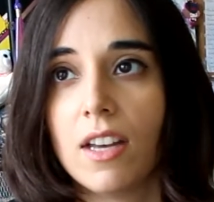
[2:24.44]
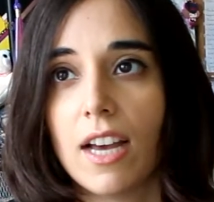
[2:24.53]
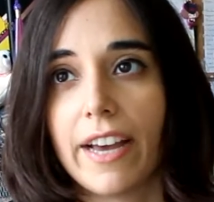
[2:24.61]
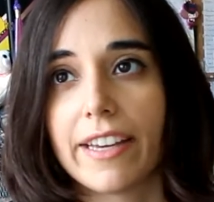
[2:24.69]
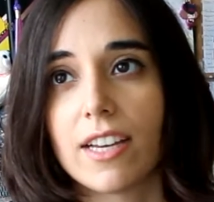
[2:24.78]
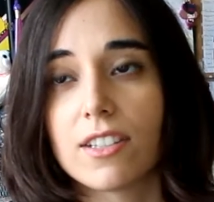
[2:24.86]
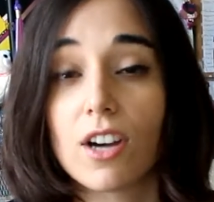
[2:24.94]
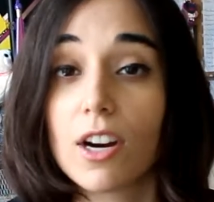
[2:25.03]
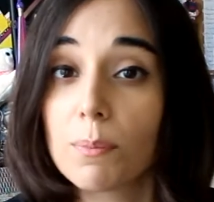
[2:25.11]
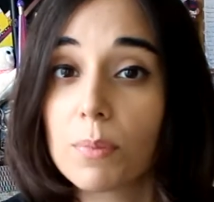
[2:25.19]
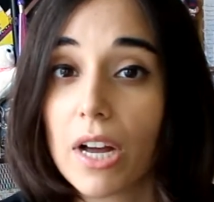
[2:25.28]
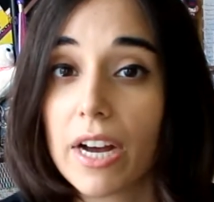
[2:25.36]
I guess,
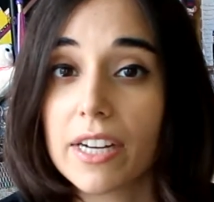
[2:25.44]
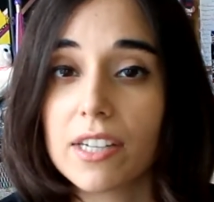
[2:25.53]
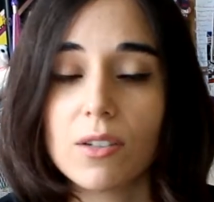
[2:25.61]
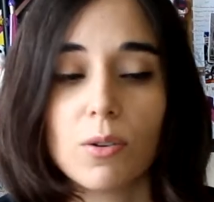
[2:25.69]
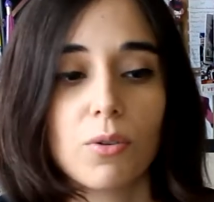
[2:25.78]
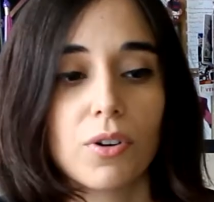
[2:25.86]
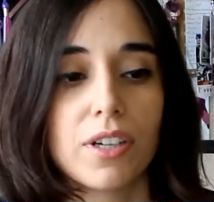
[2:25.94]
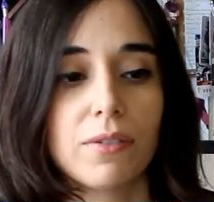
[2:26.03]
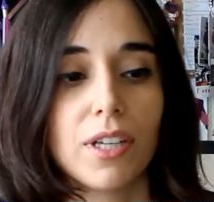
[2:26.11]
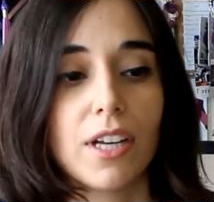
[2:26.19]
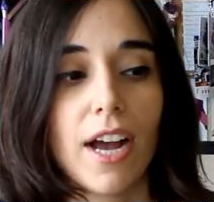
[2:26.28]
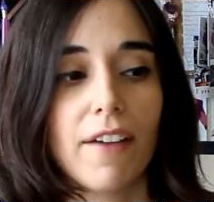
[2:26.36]
art block, or
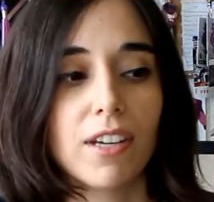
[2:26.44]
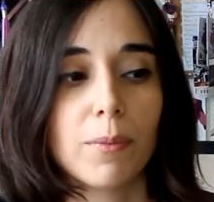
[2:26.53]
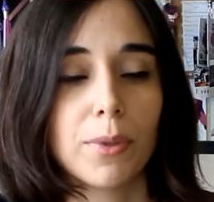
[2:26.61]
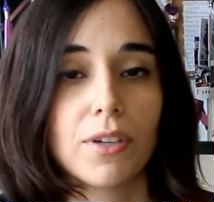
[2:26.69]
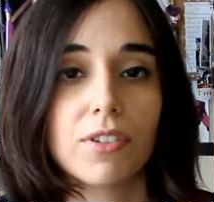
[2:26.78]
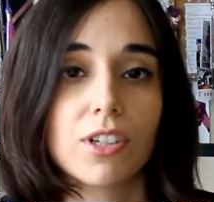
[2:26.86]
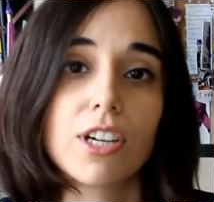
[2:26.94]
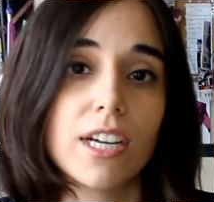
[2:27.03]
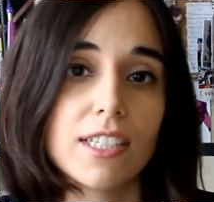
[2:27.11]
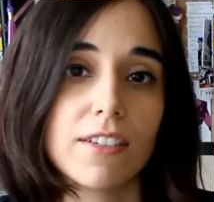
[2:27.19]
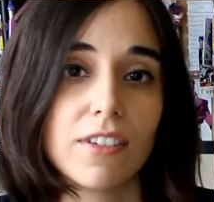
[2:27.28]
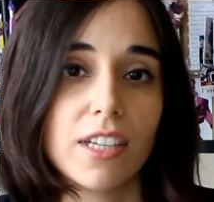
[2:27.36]
when you're having a bit of a
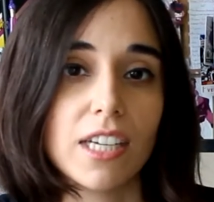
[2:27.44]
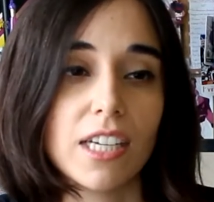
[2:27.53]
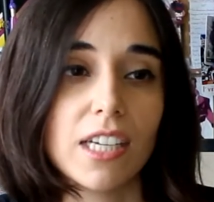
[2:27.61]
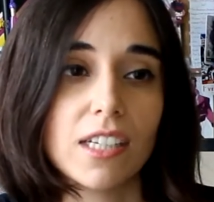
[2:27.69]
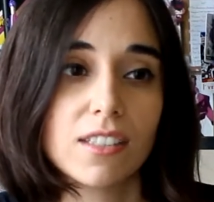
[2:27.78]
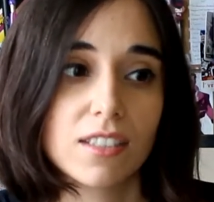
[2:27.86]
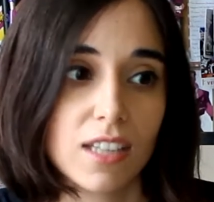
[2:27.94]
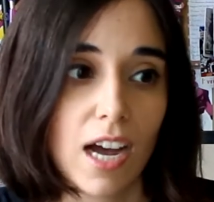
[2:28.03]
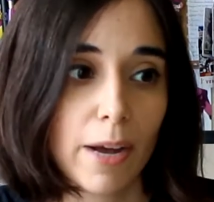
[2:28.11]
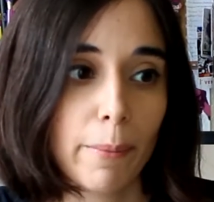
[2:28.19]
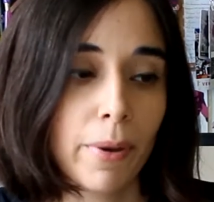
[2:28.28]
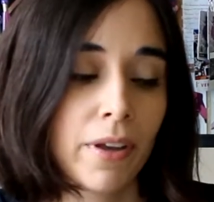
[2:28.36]
creativity
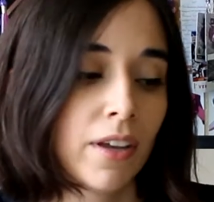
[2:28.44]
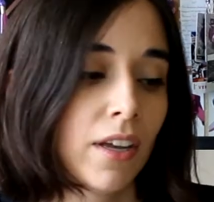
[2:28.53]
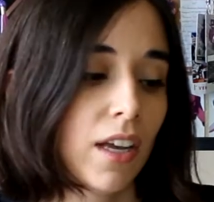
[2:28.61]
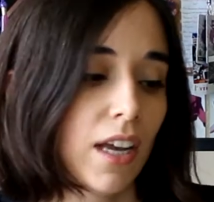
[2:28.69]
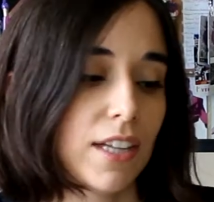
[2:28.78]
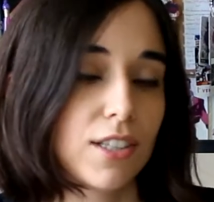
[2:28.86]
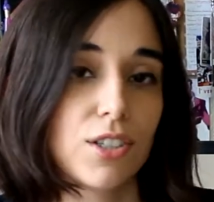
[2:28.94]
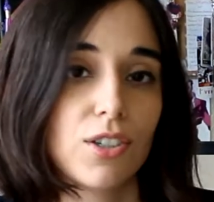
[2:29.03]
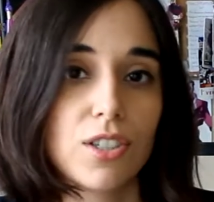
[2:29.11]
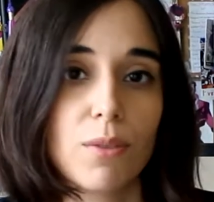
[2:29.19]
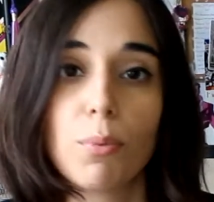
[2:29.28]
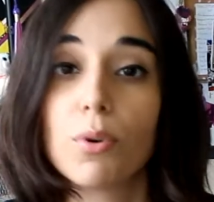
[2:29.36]
stop. It's
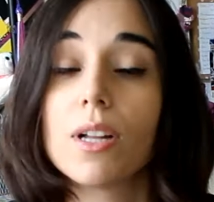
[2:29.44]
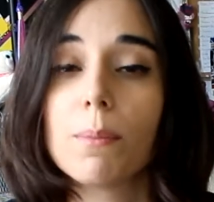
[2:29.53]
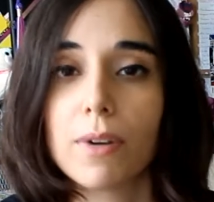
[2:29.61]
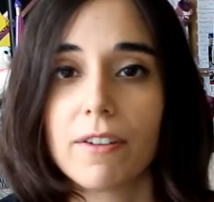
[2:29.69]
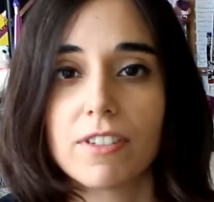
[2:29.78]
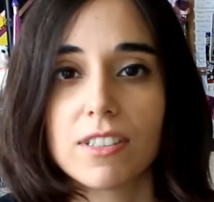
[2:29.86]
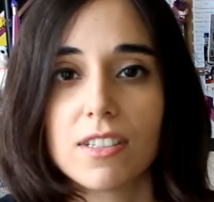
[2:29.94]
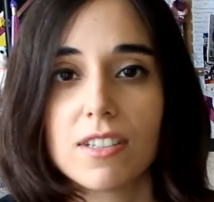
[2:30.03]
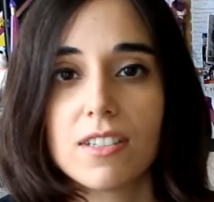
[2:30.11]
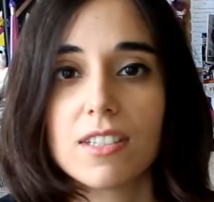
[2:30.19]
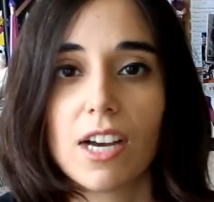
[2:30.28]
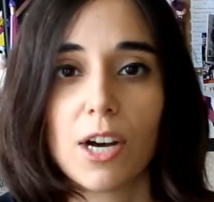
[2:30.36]
good to pull up
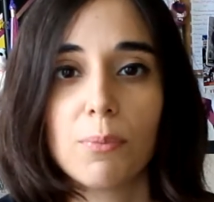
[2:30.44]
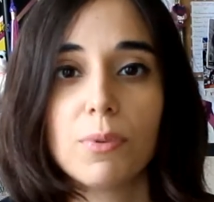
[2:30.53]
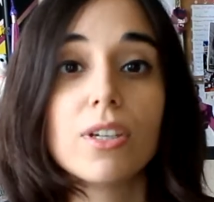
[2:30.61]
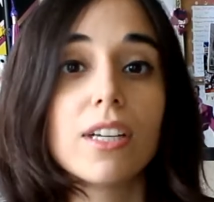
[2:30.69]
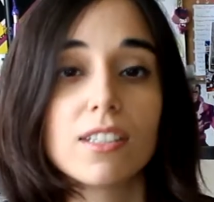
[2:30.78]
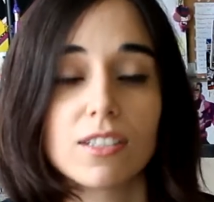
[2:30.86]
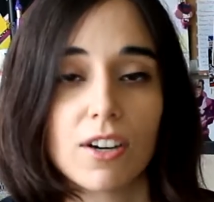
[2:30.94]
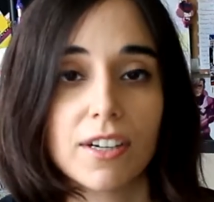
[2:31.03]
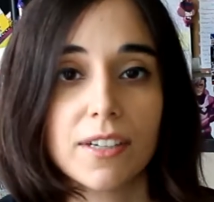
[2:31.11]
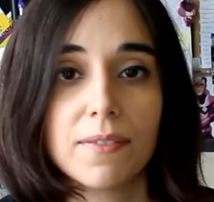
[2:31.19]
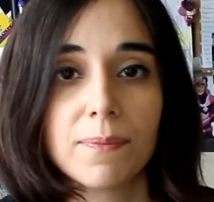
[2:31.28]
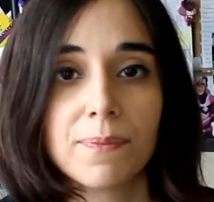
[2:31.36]
references to help you get
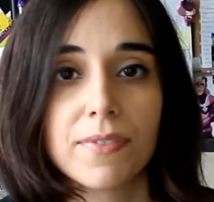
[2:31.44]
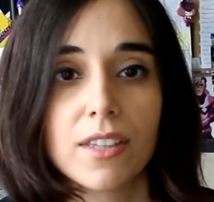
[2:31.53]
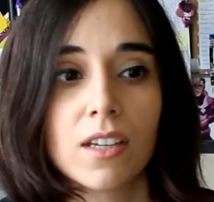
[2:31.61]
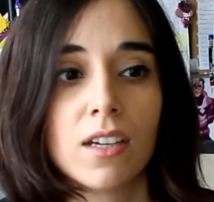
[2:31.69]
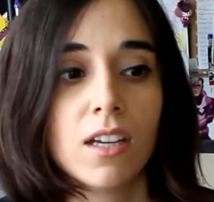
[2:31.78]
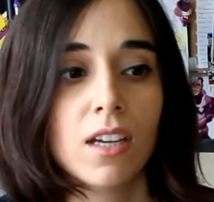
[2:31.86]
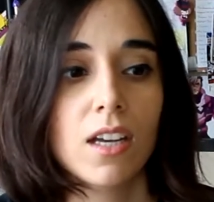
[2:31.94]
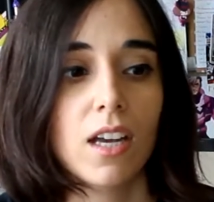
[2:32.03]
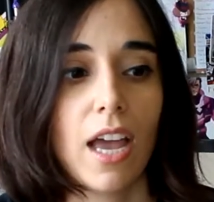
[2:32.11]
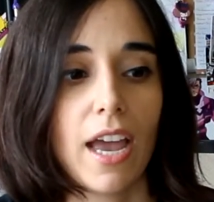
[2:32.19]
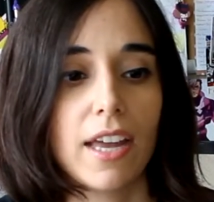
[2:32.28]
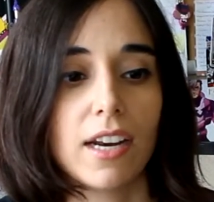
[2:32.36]
started,
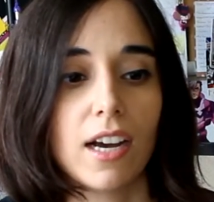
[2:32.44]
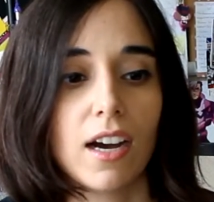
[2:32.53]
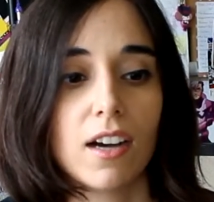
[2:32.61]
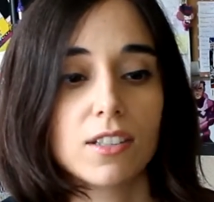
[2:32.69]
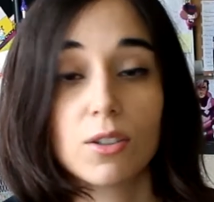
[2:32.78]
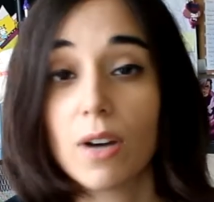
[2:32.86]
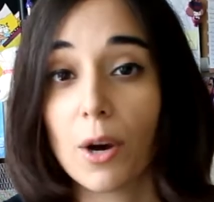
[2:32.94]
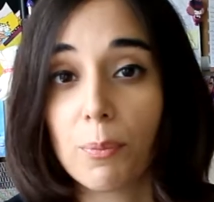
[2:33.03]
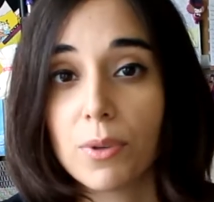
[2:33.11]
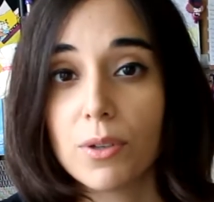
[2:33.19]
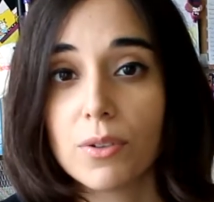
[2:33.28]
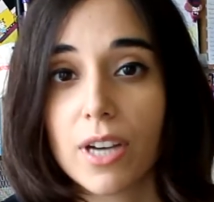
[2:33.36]
and also
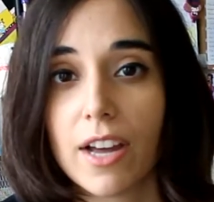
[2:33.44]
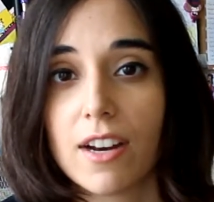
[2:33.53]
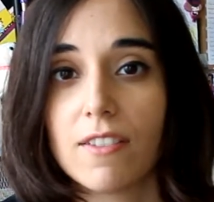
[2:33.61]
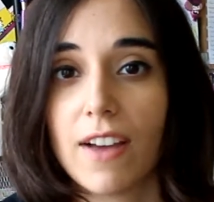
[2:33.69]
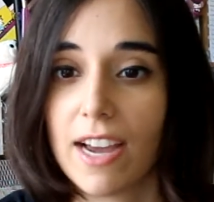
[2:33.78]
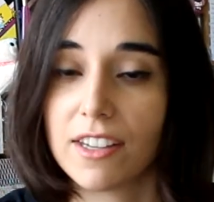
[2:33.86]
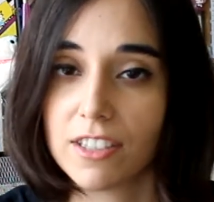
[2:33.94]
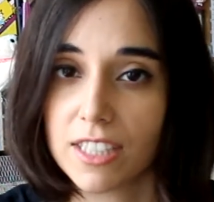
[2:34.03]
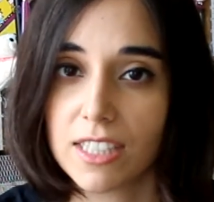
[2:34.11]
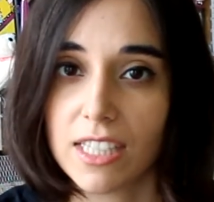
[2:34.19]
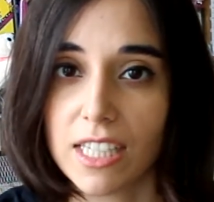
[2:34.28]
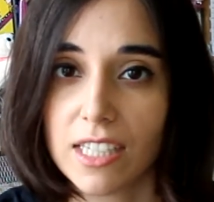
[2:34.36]
help you kind of
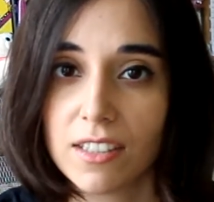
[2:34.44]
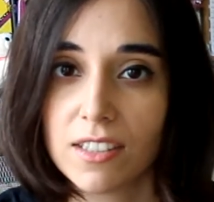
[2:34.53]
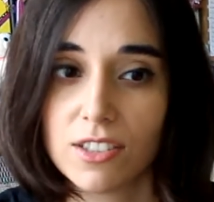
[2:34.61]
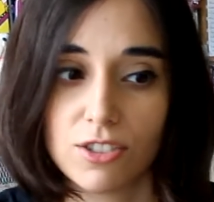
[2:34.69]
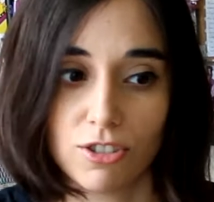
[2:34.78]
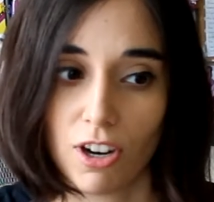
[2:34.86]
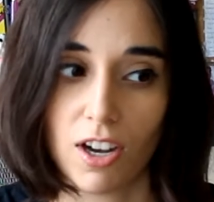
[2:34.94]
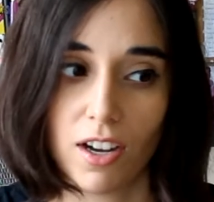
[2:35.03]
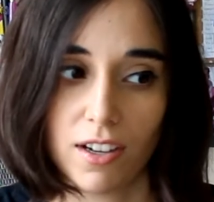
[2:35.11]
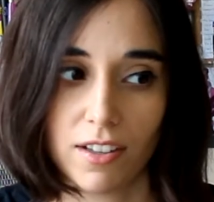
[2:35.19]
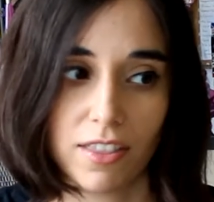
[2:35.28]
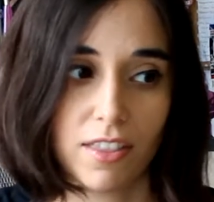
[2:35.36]
accurately
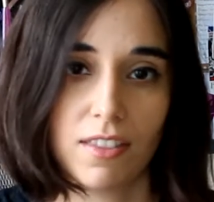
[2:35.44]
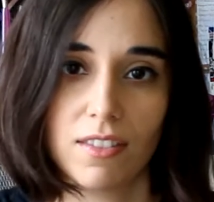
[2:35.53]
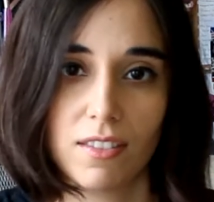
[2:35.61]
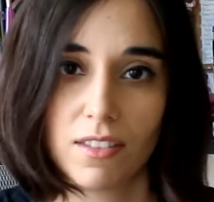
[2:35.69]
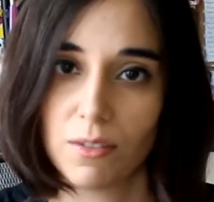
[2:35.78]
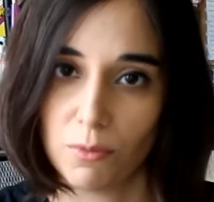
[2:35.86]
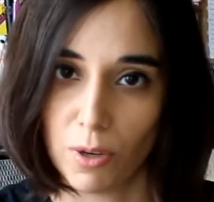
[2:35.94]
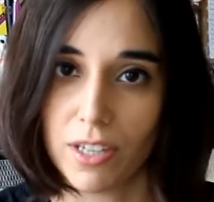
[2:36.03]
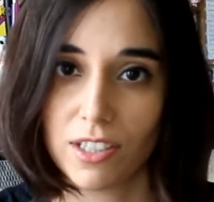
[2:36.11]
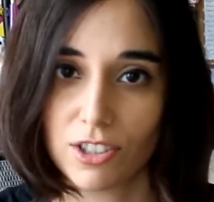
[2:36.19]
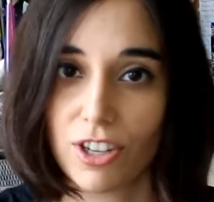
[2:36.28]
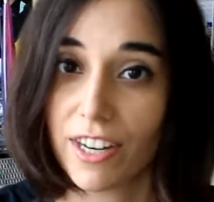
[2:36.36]
draw
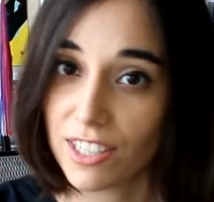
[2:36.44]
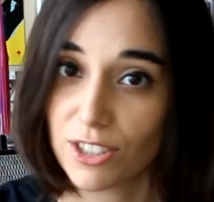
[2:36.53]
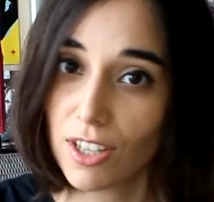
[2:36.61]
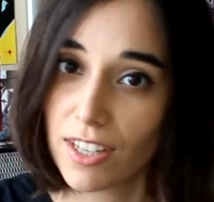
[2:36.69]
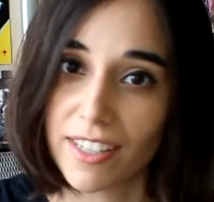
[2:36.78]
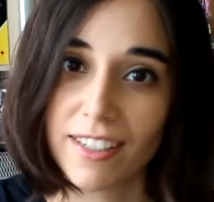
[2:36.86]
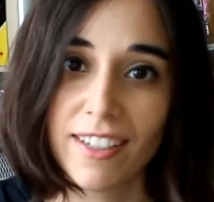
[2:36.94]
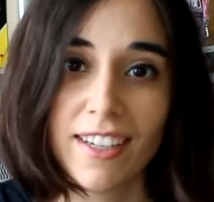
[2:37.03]
what you're trying to draw.